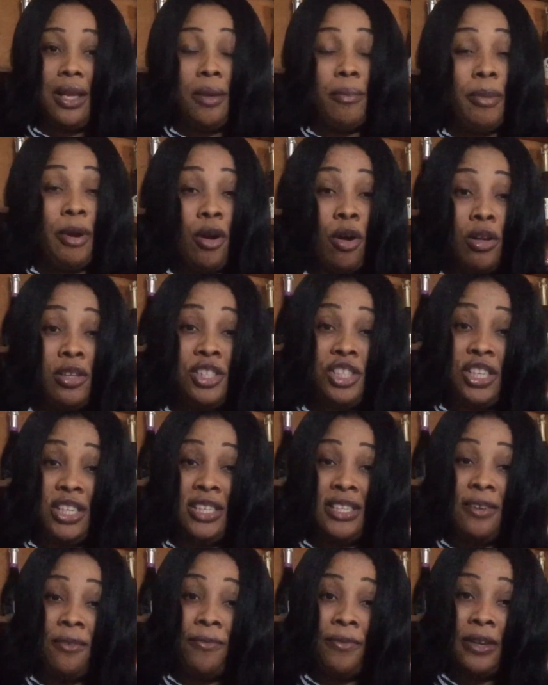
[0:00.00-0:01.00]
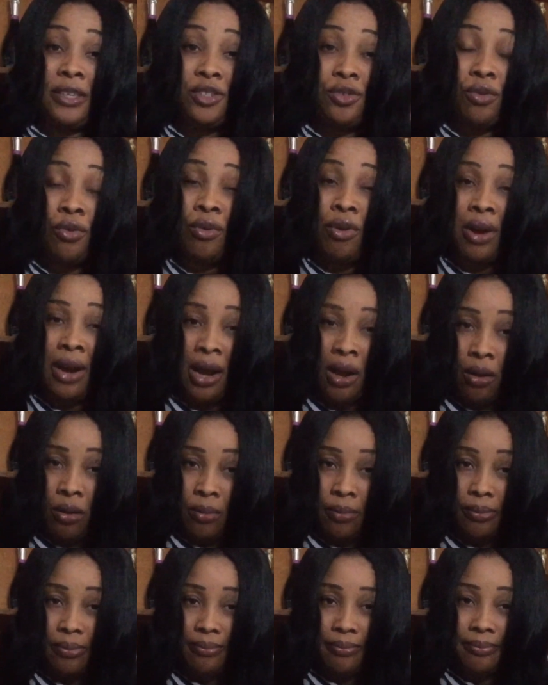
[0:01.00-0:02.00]
Because she is the first runner up.
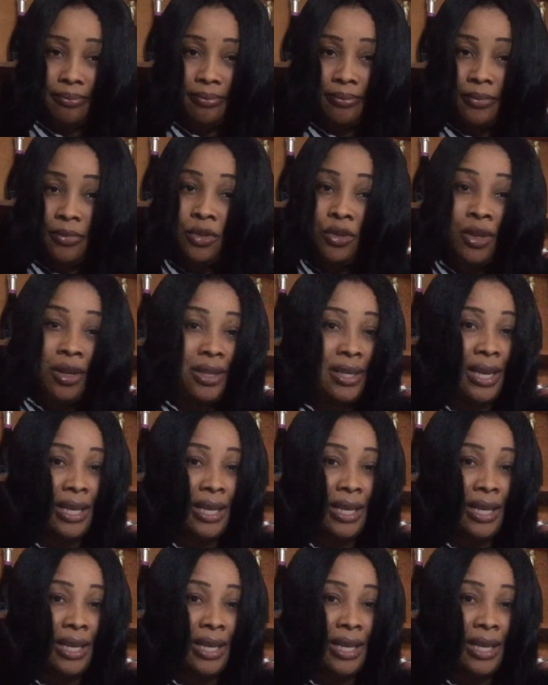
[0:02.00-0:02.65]
Not